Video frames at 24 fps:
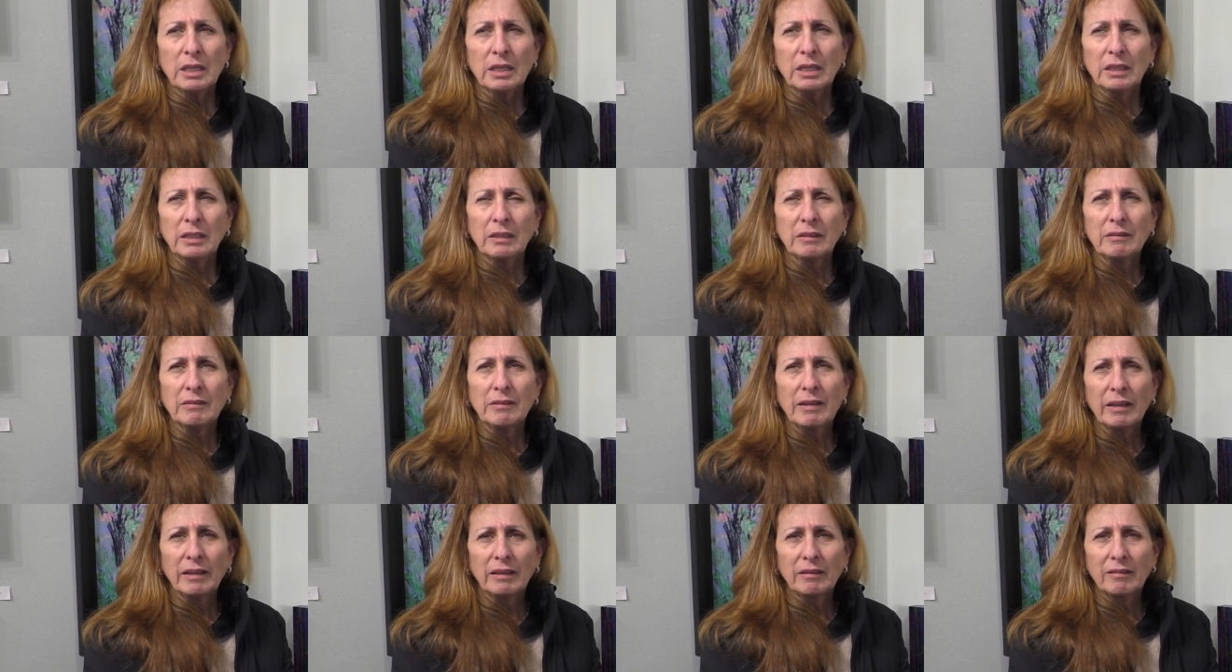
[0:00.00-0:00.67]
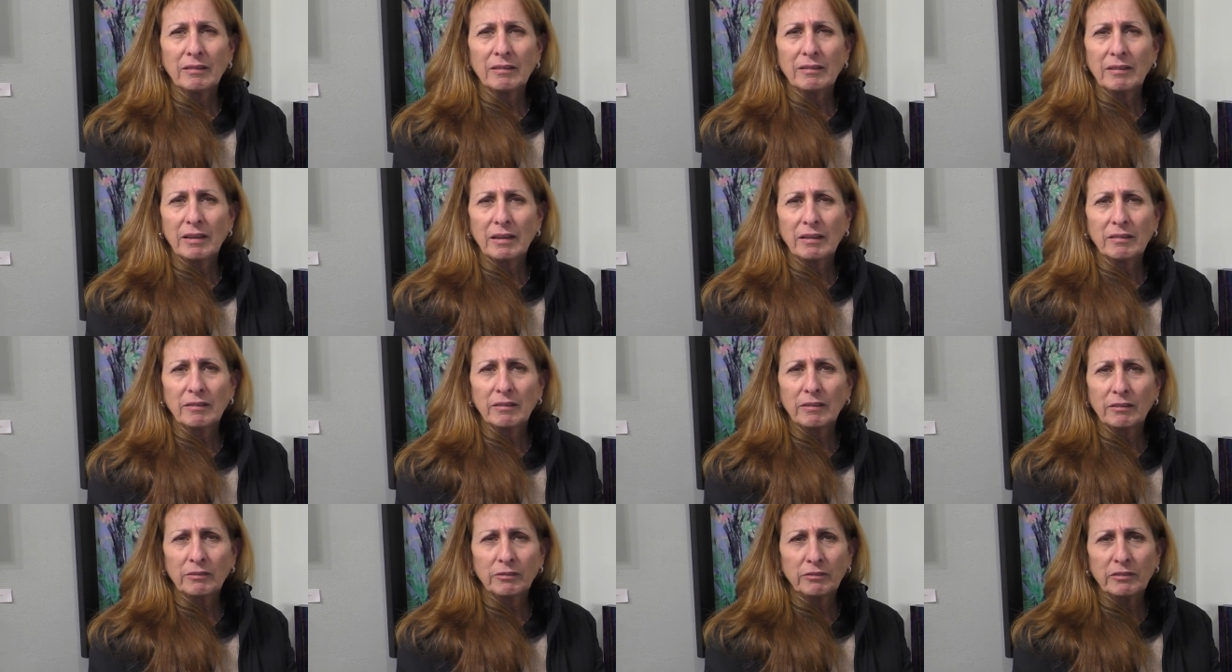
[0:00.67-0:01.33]
intense
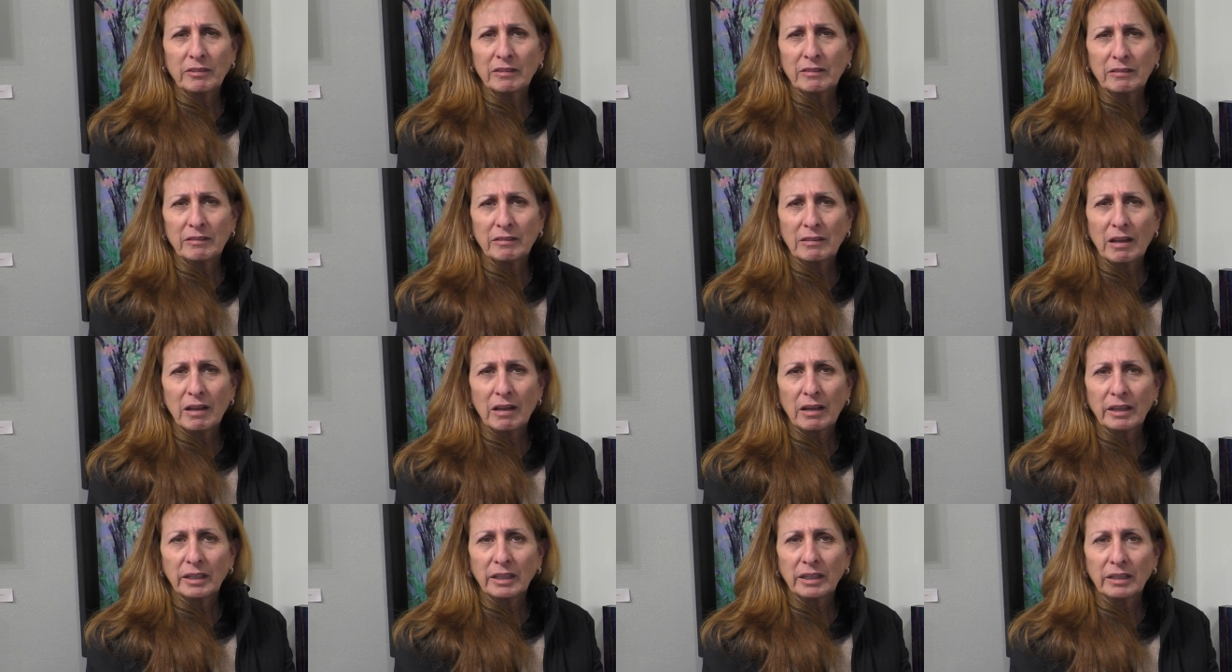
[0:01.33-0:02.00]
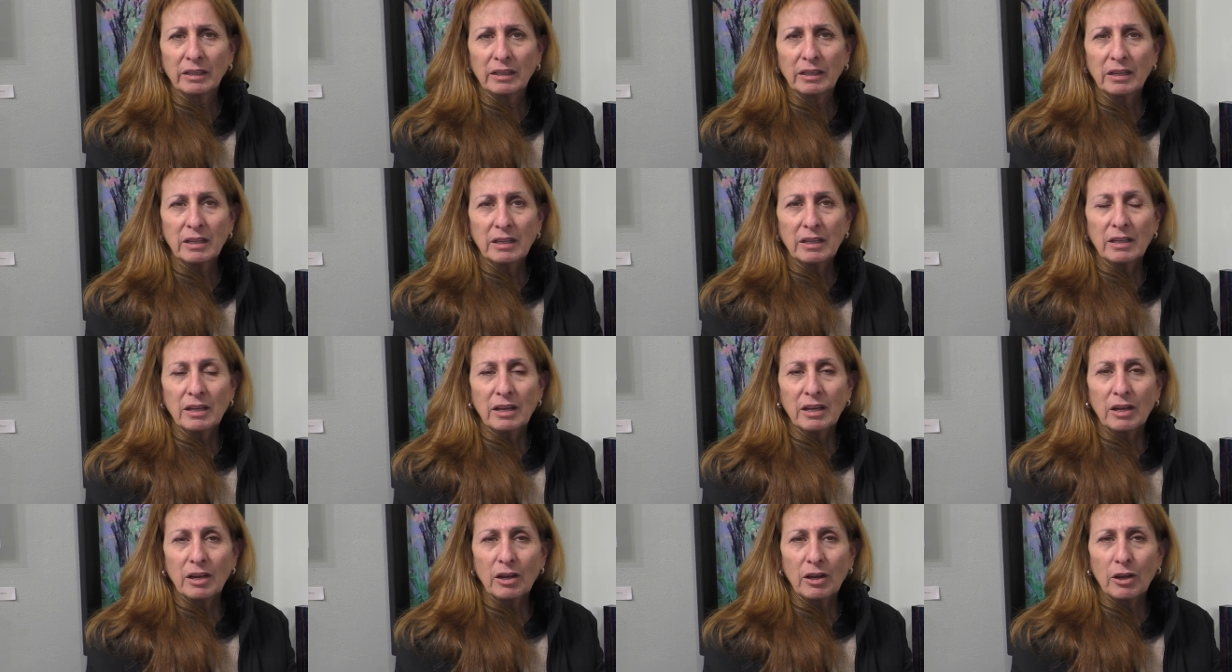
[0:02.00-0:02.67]
sense of design
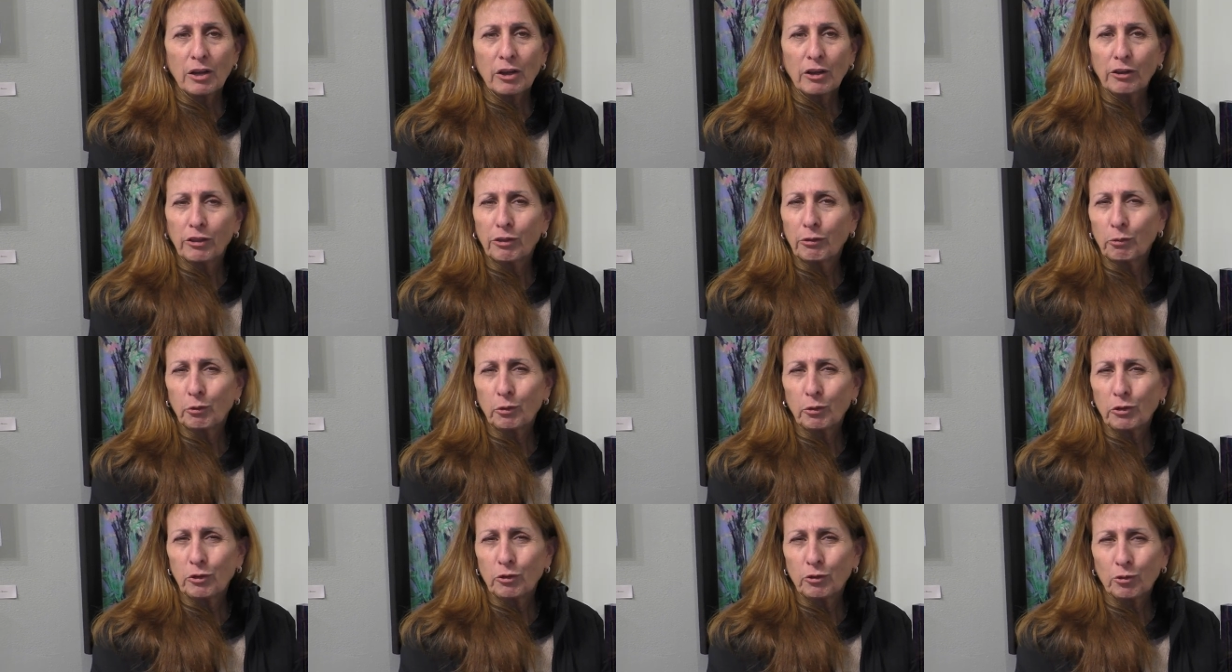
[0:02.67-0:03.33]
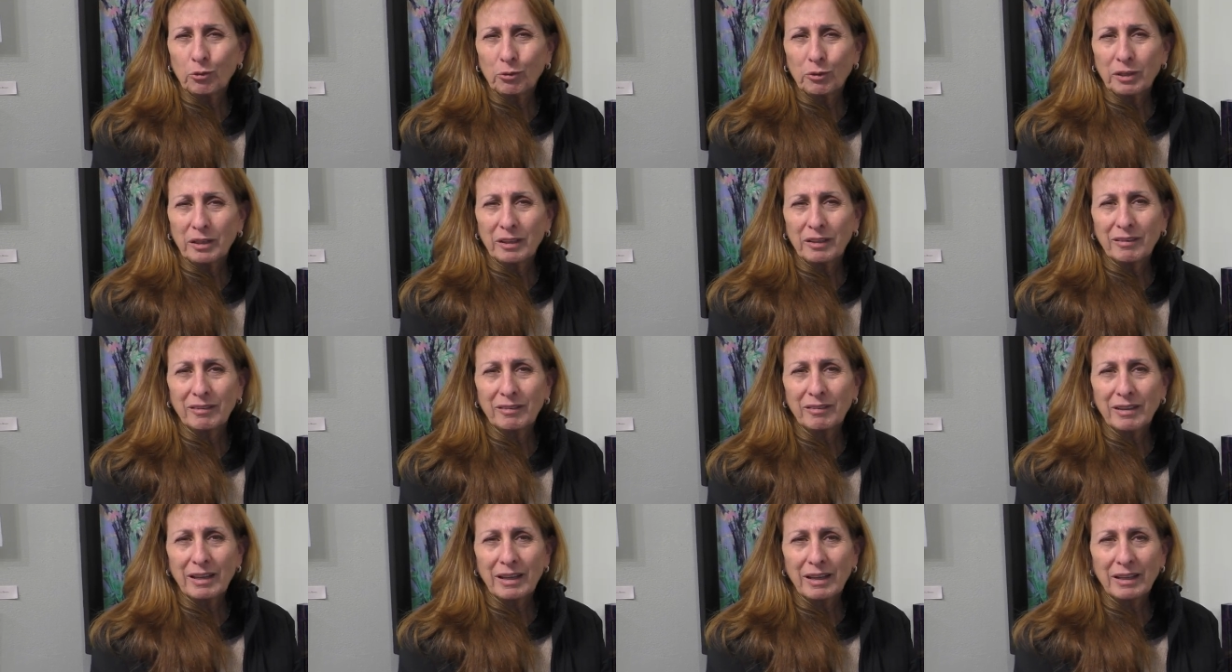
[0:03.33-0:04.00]
uh, through the
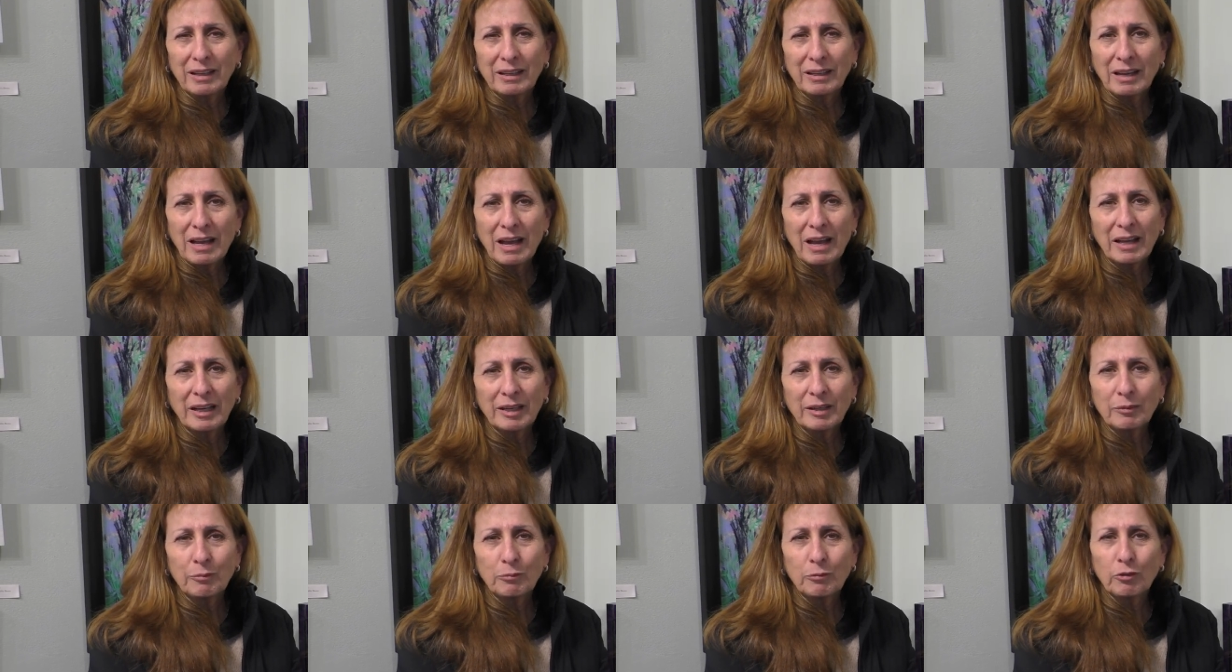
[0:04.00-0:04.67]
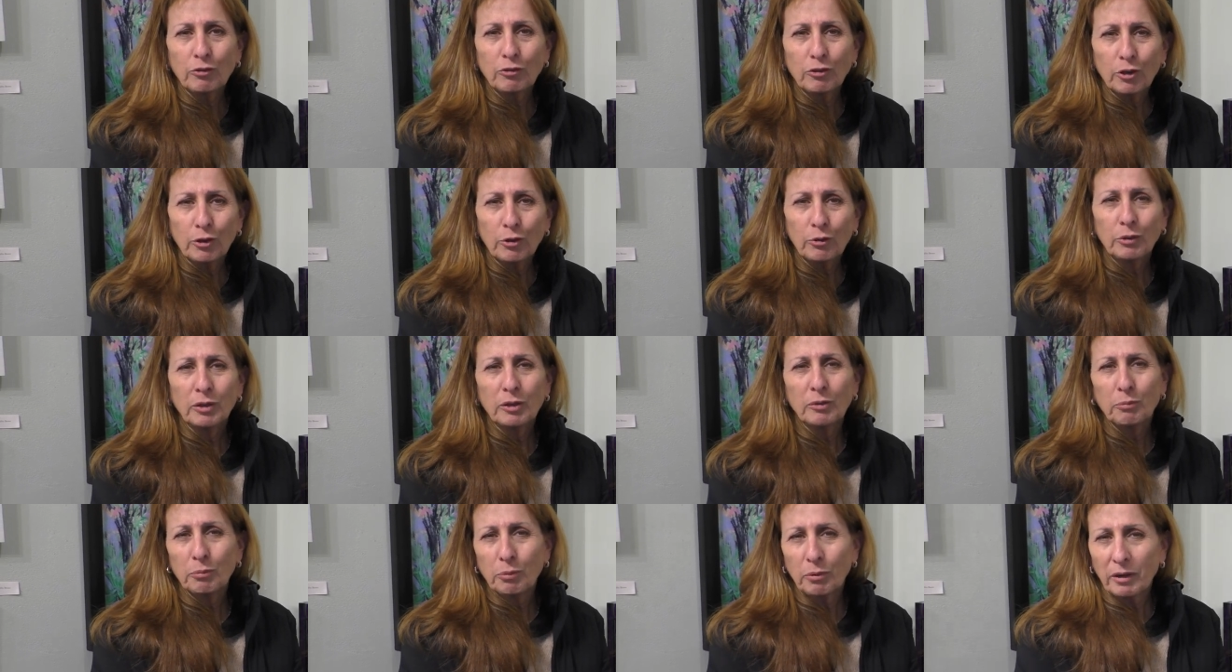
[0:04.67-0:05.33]
trees, and I am so
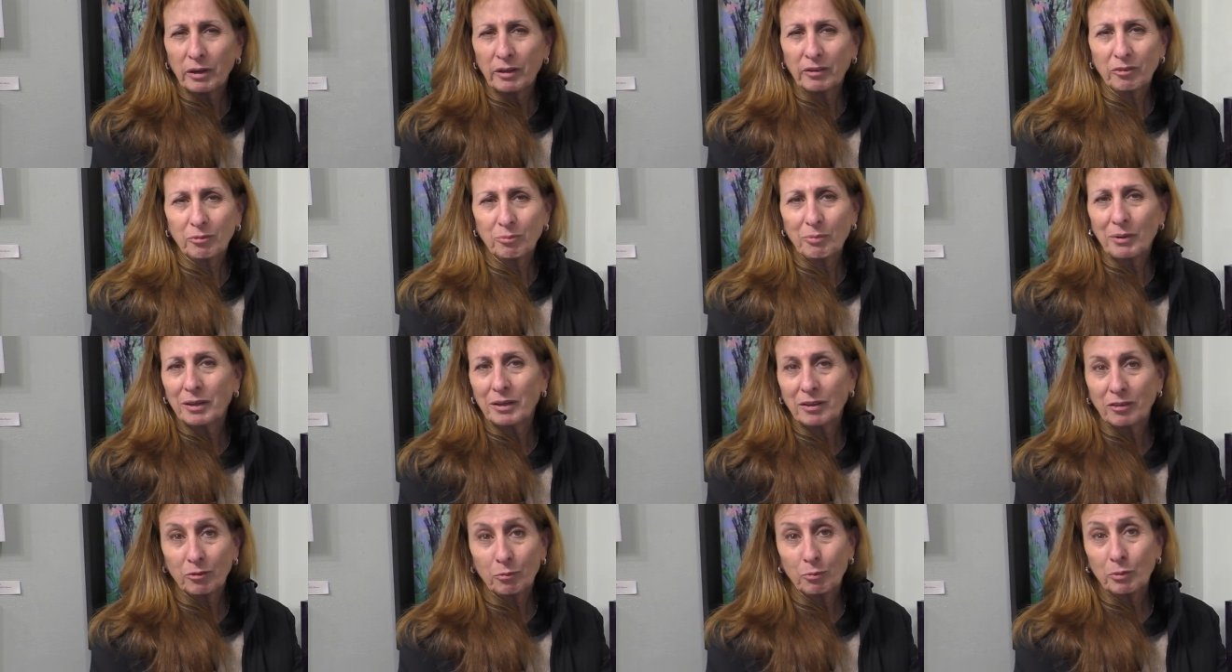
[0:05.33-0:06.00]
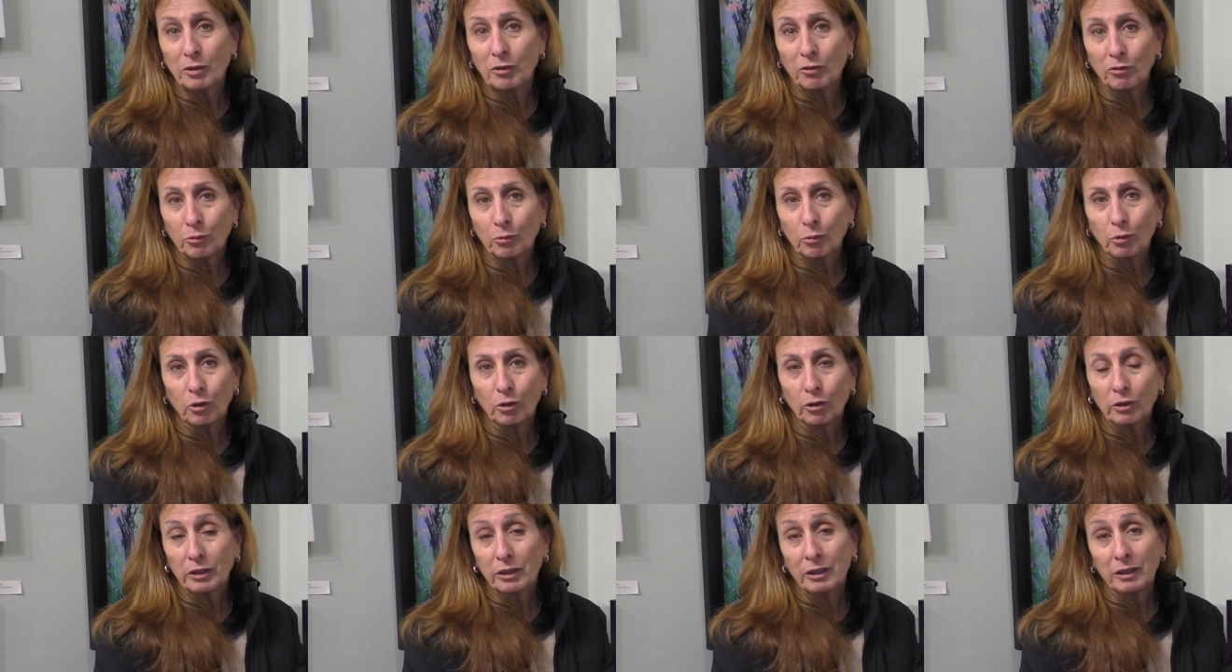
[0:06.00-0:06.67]
impressed by this piece of work.